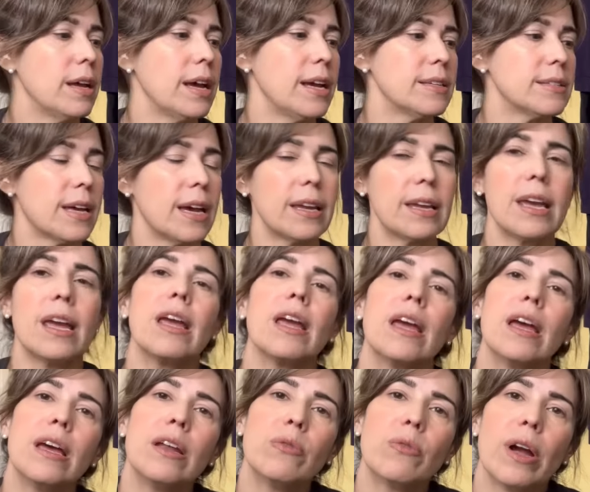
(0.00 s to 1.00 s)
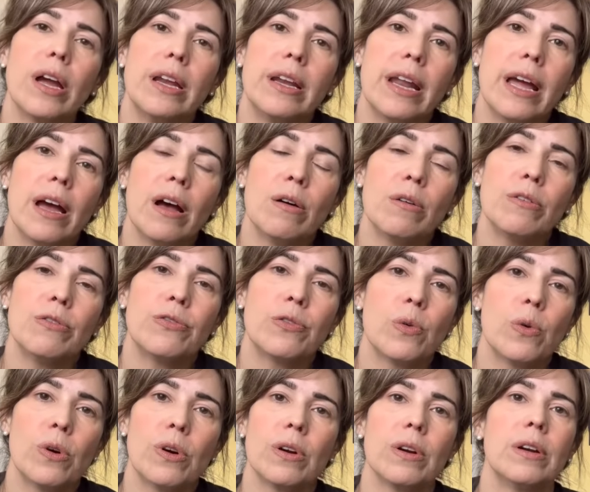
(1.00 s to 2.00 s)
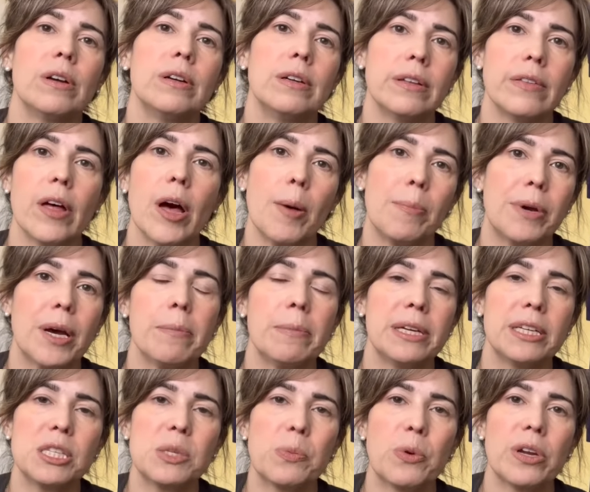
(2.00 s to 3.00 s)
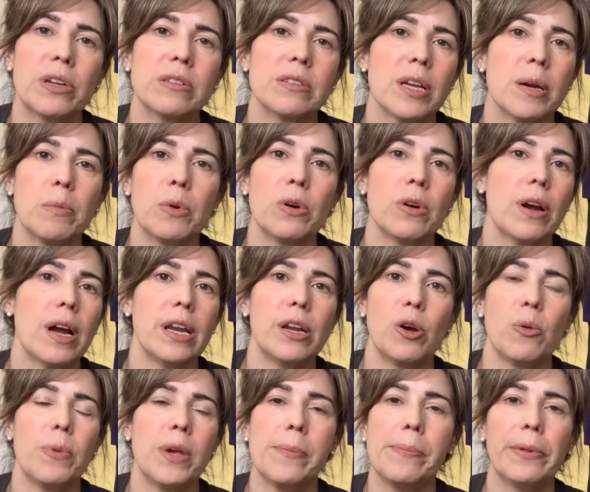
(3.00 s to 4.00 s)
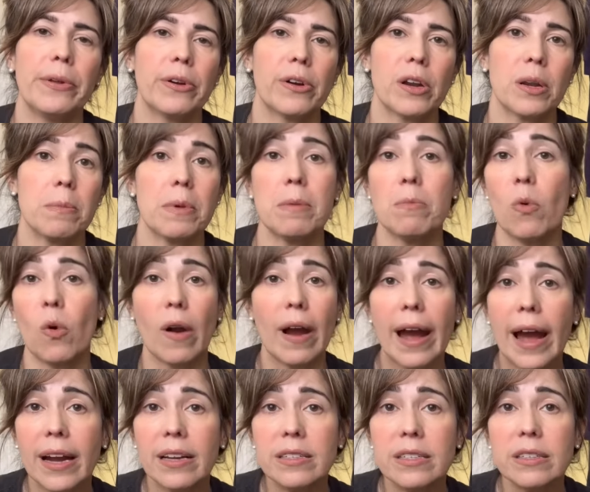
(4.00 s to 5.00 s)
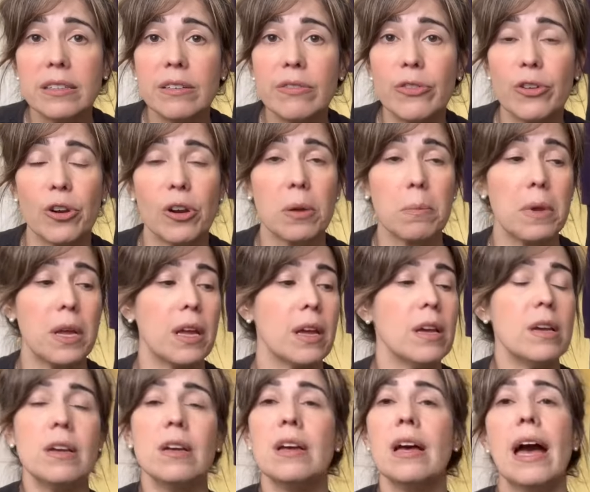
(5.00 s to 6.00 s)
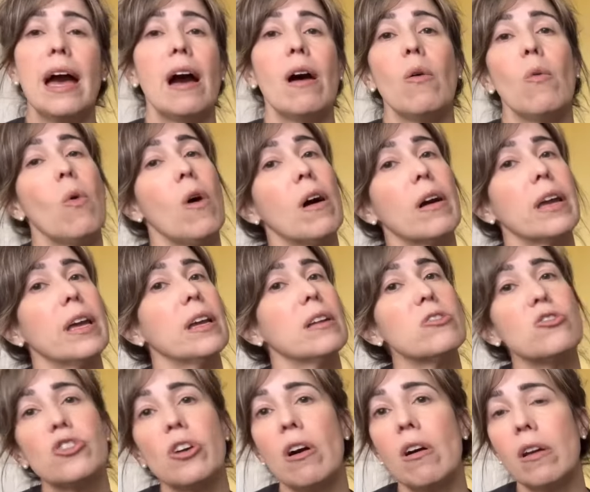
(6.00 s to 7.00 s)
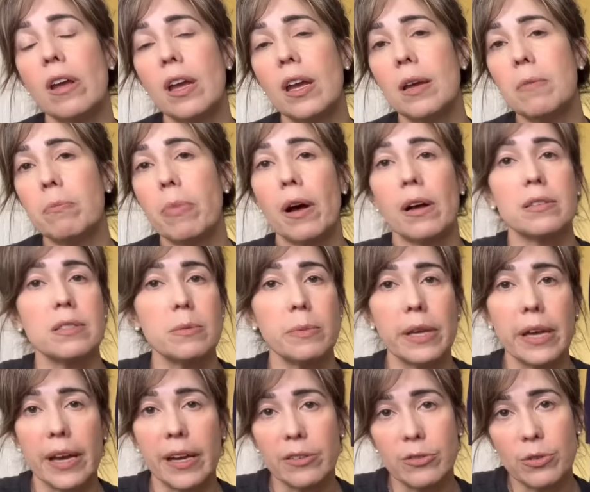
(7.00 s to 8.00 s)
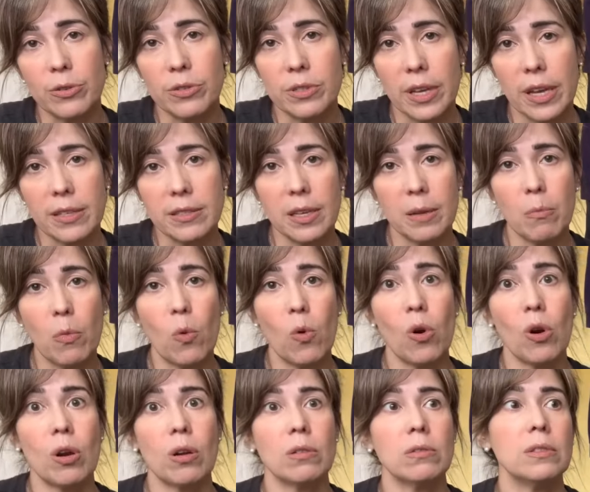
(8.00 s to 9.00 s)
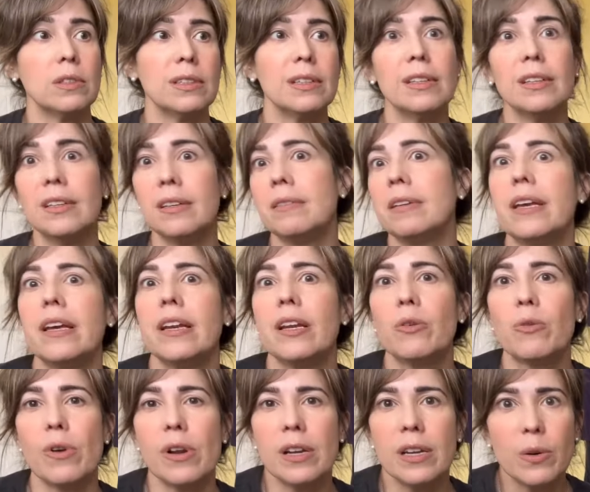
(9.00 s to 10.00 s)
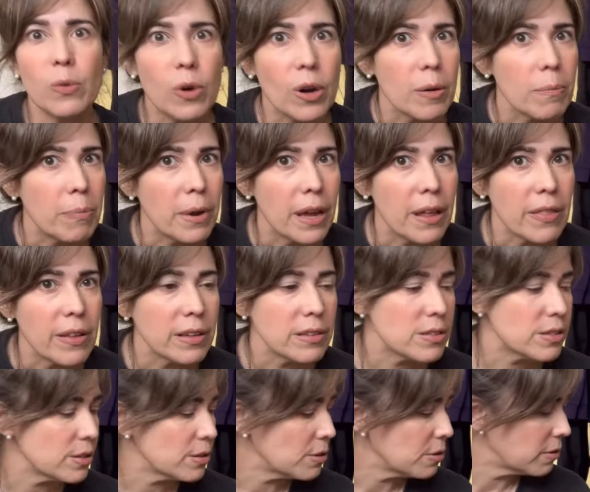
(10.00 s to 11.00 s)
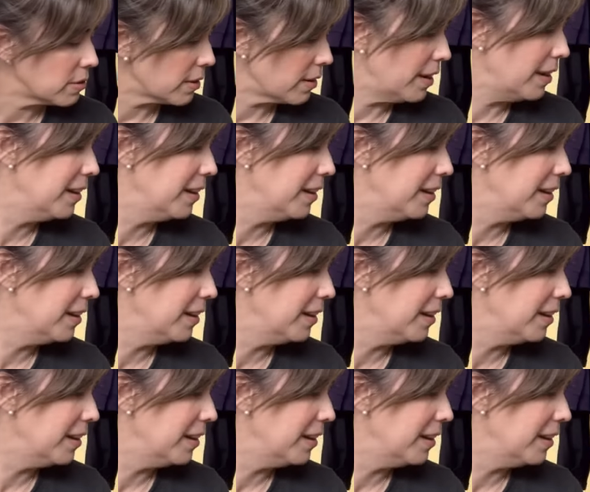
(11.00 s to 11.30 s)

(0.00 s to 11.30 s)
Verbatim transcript: as I can right now for the upcoming spring, summer. I know people are gonna be more active. They're gonna be out walking and jogging and possibly exercising more, getting ready to wear a bathing suit.